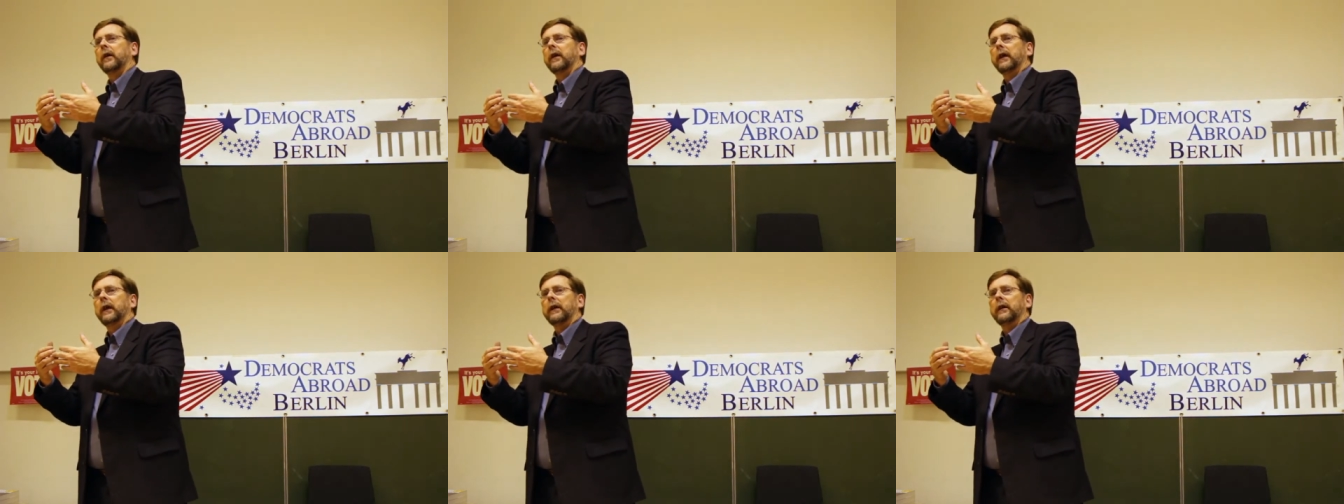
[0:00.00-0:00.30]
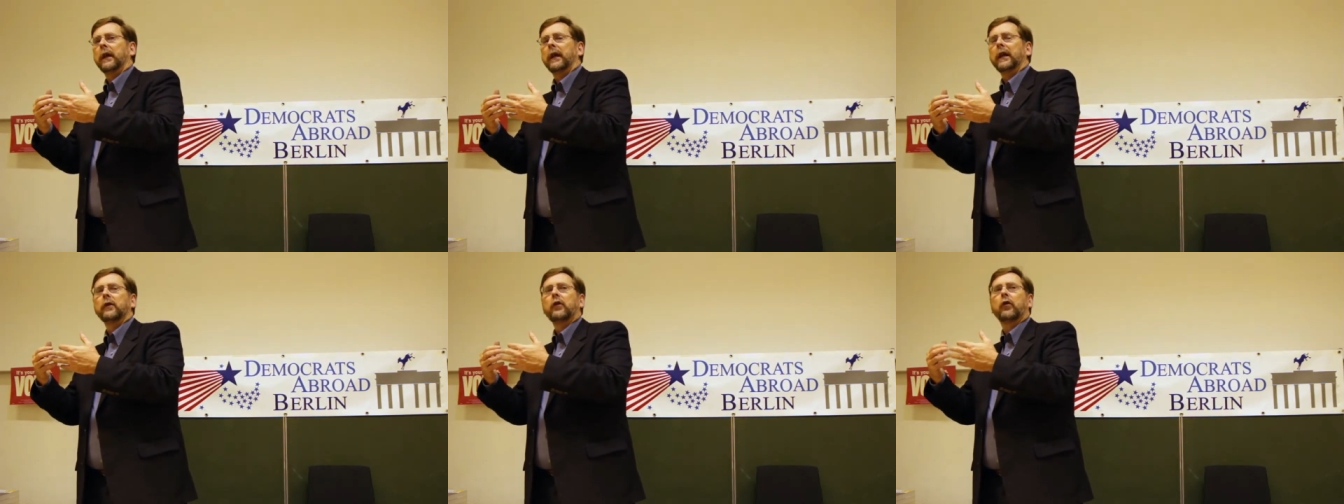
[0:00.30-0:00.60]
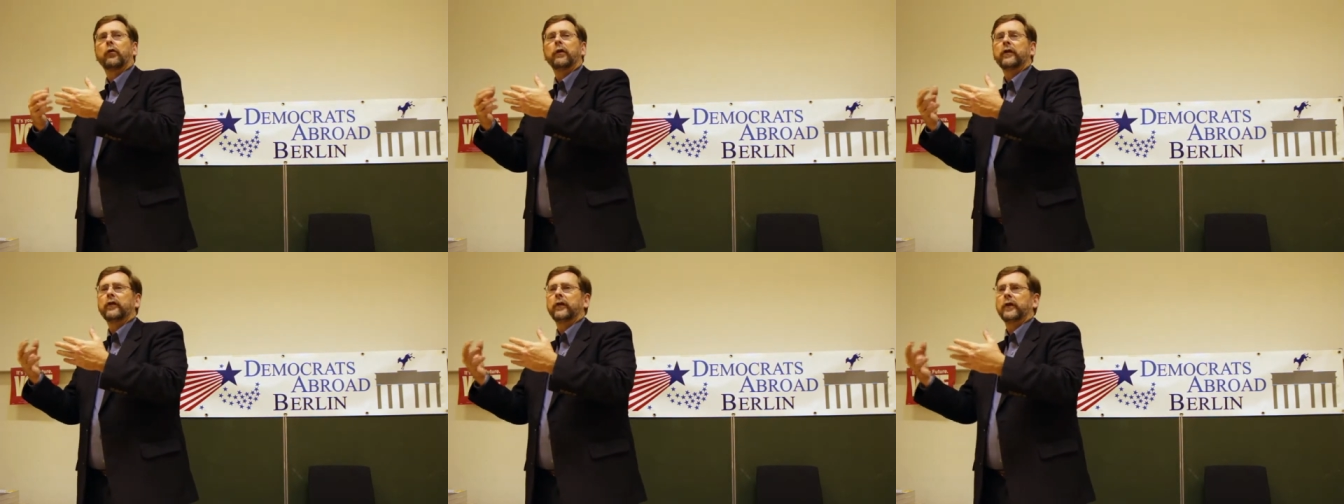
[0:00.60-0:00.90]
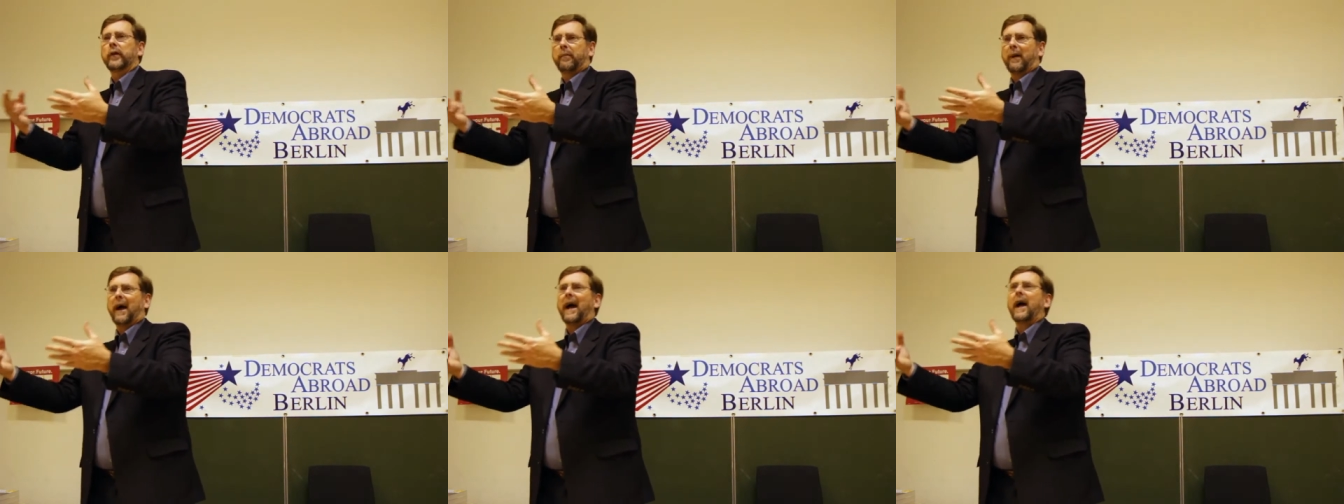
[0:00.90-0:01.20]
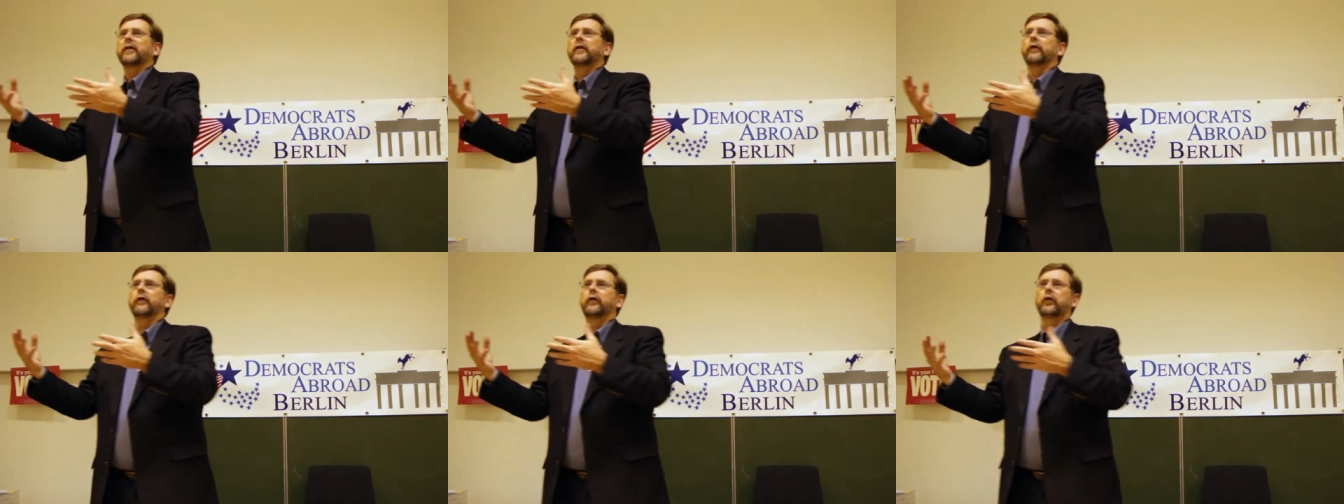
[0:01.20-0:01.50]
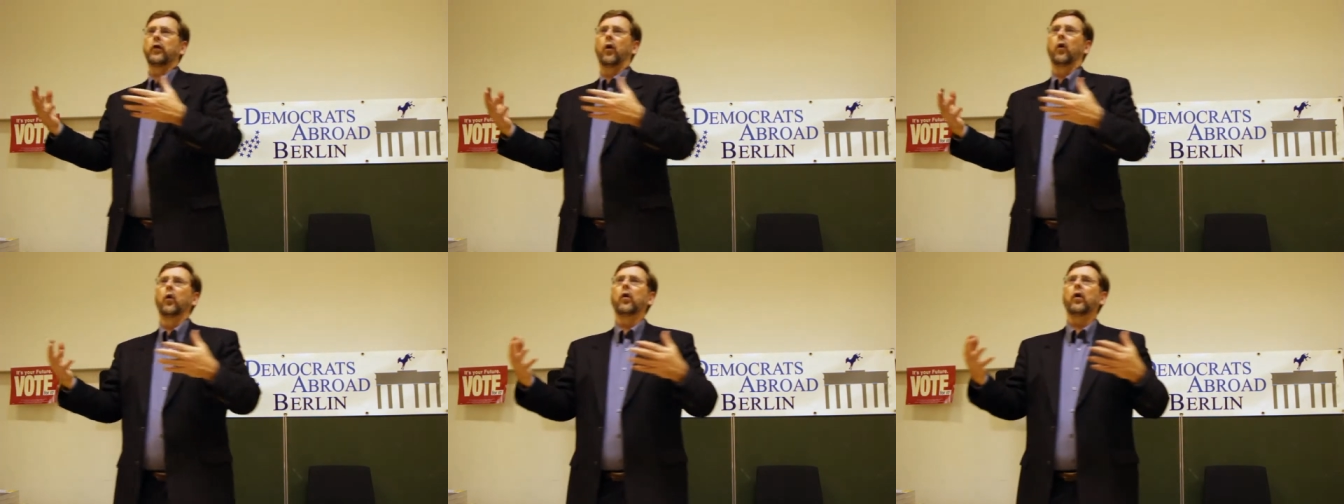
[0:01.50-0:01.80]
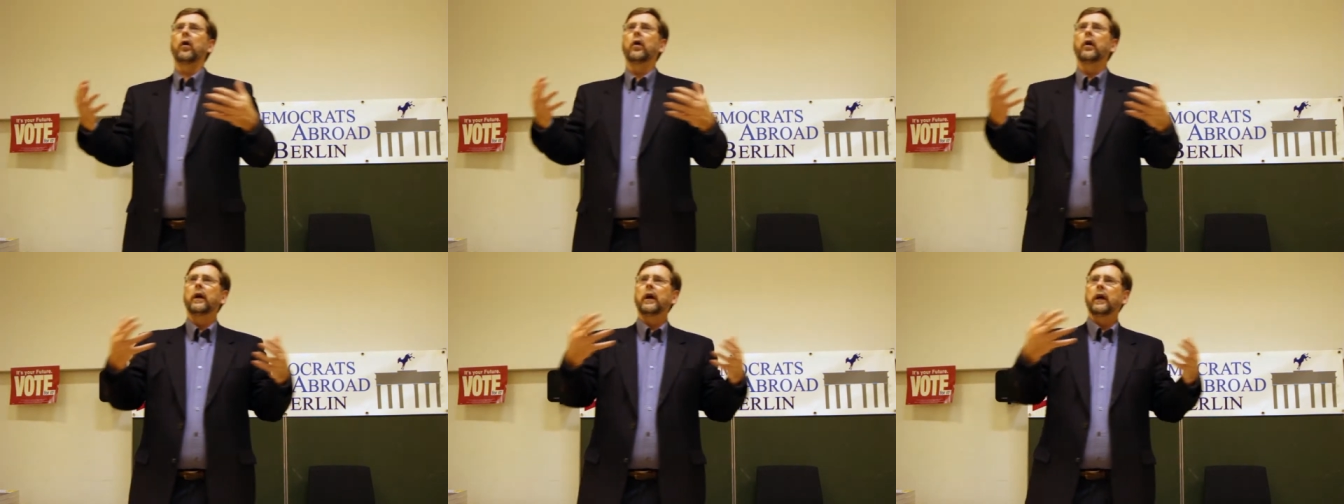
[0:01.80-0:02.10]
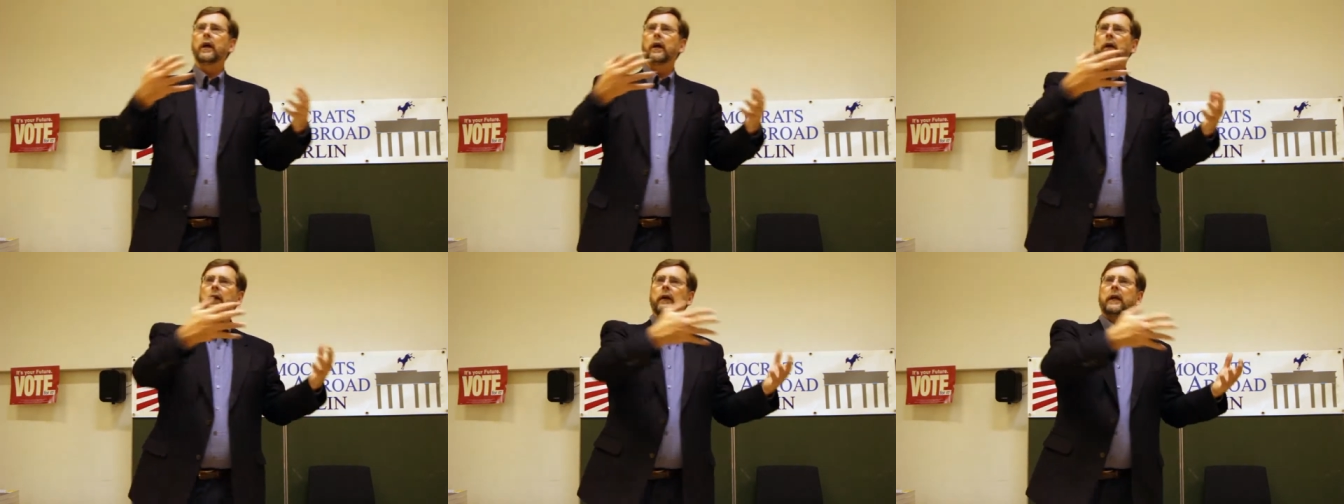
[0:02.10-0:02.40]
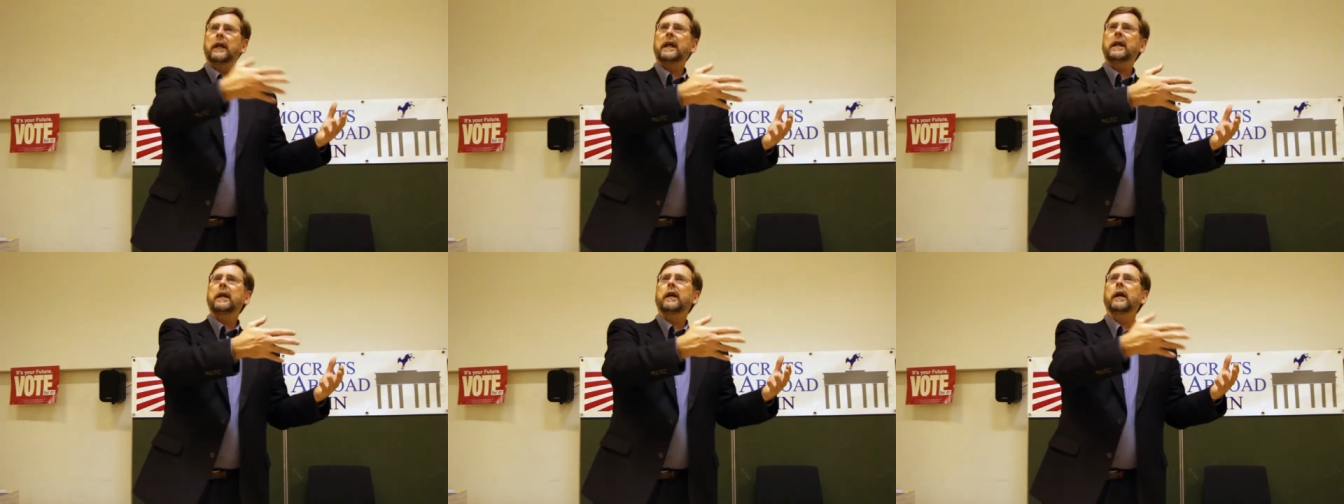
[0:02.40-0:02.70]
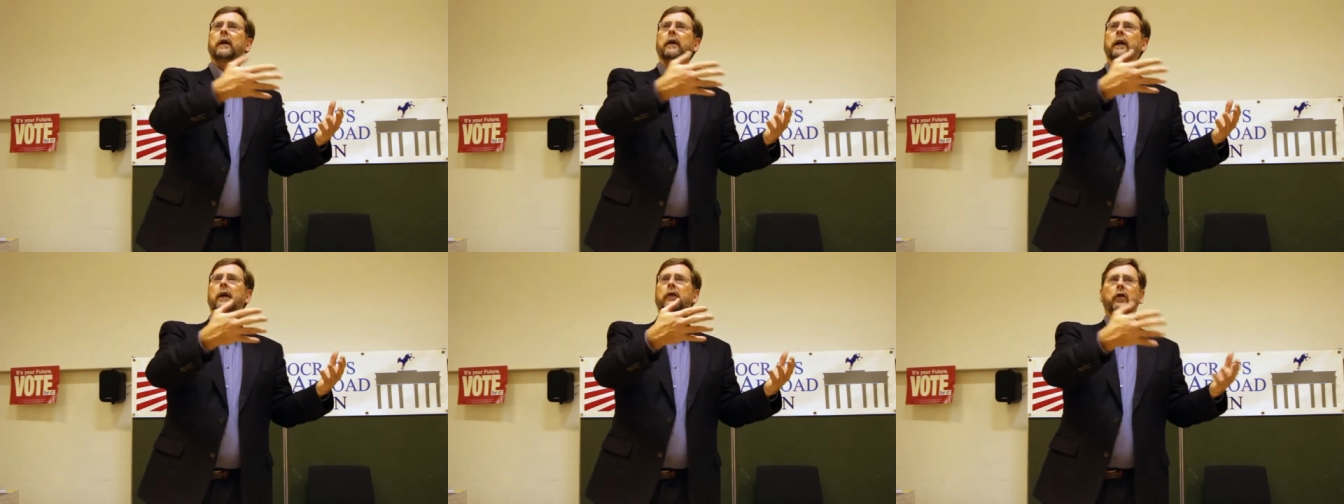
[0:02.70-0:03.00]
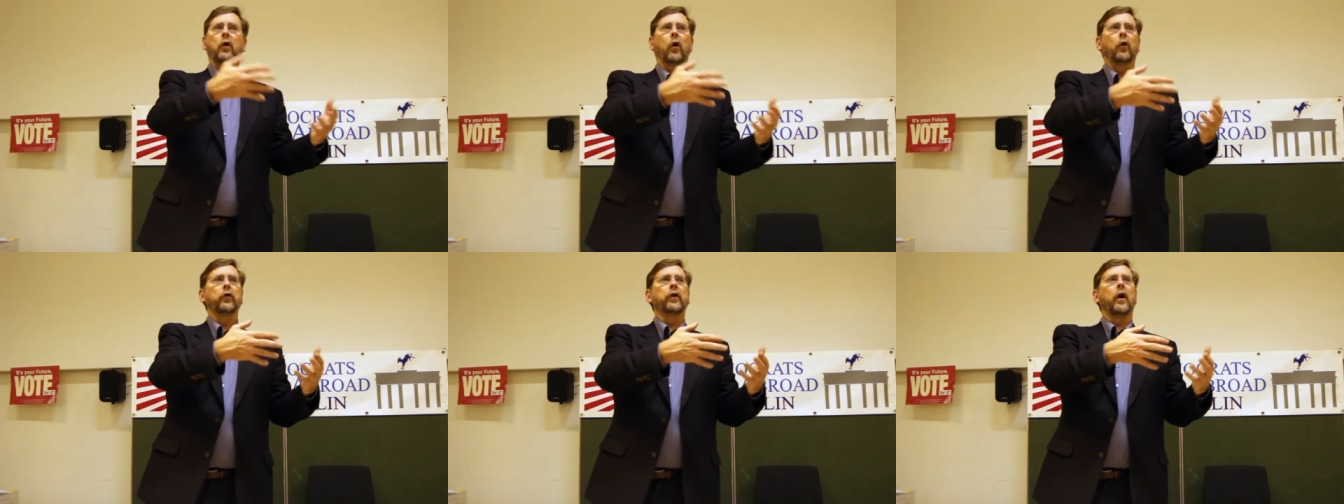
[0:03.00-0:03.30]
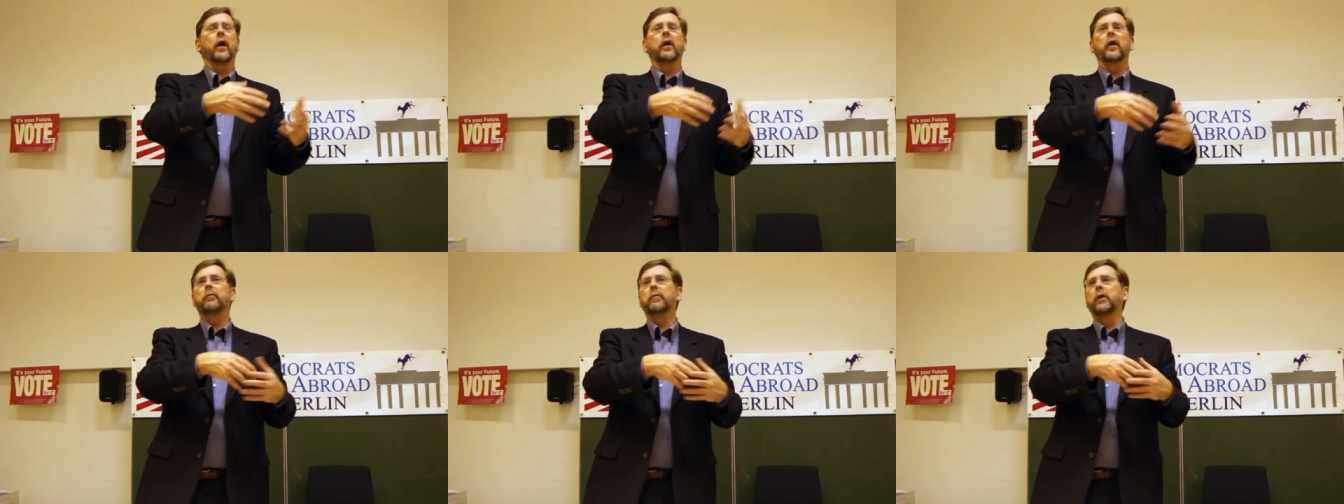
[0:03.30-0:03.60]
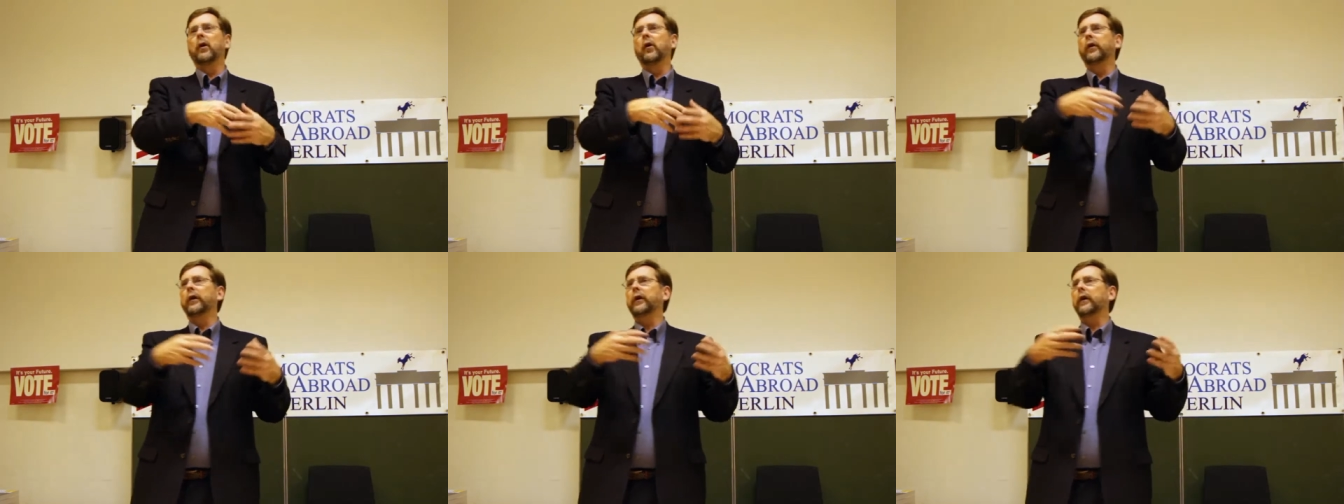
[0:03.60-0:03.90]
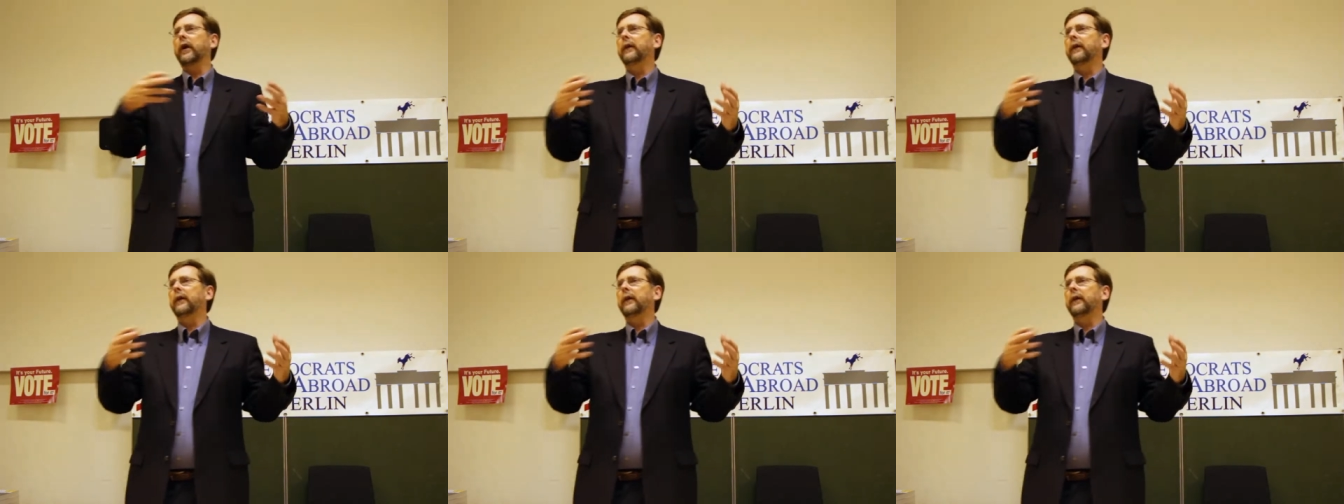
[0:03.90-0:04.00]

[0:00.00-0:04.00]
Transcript: increasing the passive solar heating that goes on in the building.